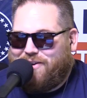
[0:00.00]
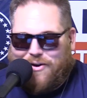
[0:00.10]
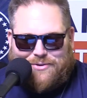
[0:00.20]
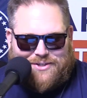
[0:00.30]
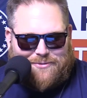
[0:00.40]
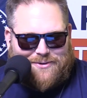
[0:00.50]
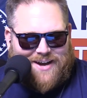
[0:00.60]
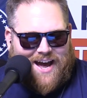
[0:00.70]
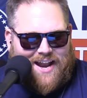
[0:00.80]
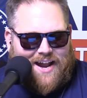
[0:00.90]
no, she would
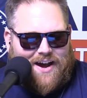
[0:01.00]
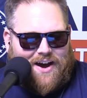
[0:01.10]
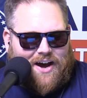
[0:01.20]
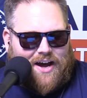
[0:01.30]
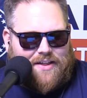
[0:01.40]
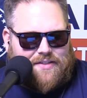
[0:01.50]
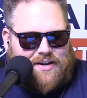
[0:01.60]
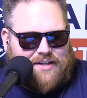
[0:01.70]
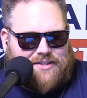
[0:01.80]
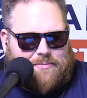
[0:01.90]
not. The
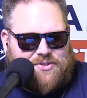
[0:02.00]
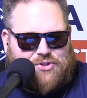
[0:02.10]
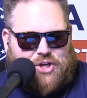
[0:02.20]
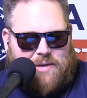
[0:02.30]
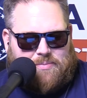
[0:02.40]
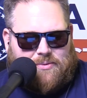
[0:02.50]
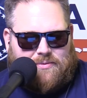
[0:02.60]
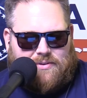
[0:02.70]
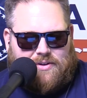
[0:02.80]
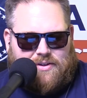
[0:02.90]
next up is Jeep.
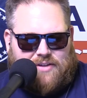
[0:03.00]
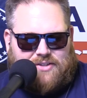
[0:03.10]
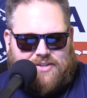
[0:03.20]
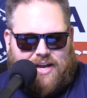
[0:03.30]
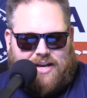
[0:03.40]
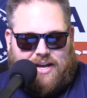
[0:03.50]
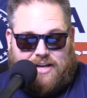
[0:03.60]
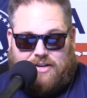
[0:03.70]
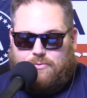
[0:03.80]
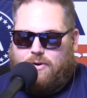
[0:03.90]
They say,
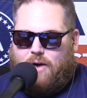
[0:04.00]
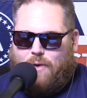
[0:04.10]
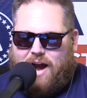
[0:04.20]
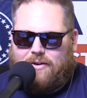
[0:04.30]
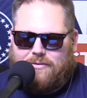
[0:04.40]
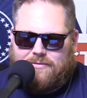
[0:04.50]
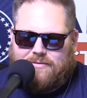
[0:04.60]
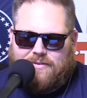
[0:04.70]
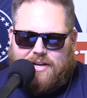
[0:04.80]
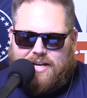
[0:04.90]
hey, wow.
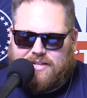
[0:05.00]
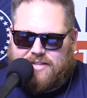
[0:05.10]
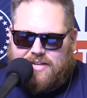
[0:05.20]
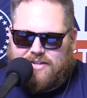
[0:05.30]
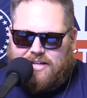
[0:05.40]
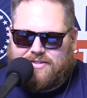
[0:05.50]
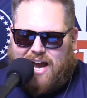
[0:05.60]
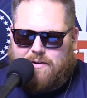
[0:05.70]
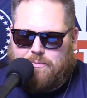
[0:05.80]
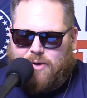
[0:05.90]
He says,
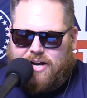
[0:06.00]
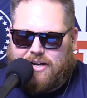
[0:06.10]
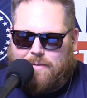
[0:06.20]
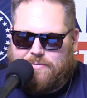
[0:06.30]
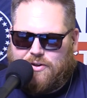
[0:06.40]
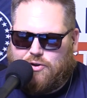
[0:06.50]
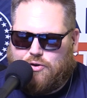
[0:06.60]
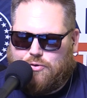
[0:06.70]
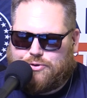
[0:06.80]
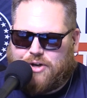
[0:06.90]
time to break up the
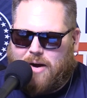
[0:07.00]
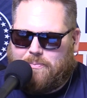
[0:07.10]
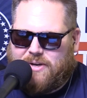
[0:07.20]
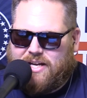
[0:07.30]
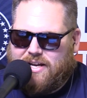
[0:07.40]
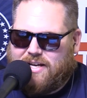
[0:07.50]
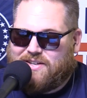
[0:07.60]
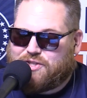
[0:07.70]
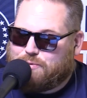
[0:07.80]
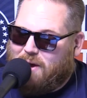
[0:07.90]
huge company
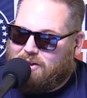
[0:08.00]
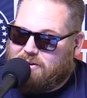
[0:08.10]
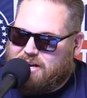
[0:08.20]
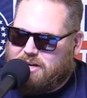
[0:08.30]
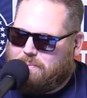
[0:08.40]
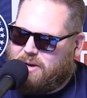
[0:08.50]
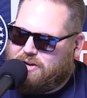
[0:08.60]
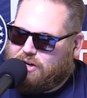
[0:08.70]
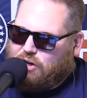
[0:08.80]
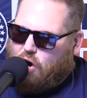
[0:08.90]
into smaller
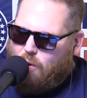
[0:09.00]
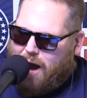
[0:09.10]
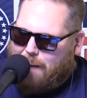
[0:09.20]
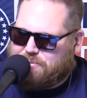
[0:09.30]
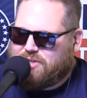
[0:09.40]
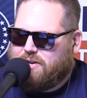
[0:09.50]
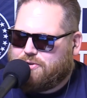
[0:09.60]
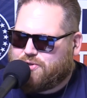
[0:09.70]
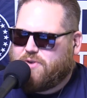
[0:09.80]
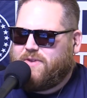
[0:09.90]
independent co-ops
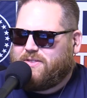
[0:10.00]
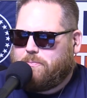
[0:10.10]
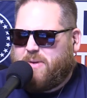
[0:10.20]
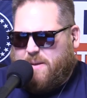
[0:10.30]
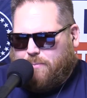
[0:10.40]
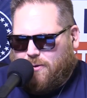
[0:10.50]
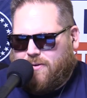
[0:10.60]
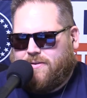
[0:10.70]
serving the people.